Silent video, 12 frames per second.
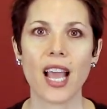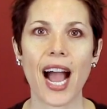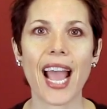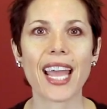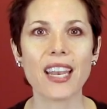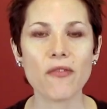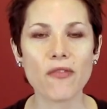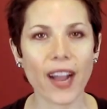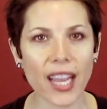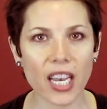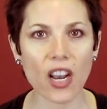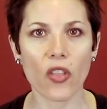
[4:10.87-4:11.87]
I had
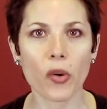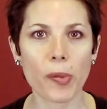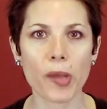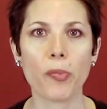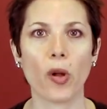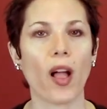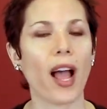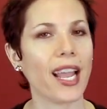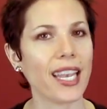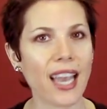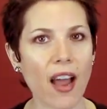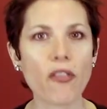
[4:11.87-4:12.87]
invited other people. I
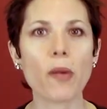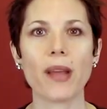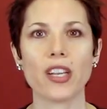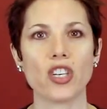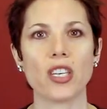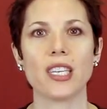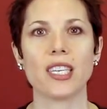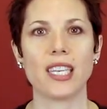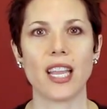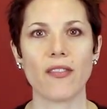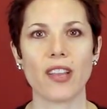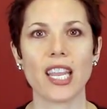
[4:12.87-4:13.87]
never mentioned it to
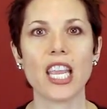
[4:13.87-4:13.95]
David.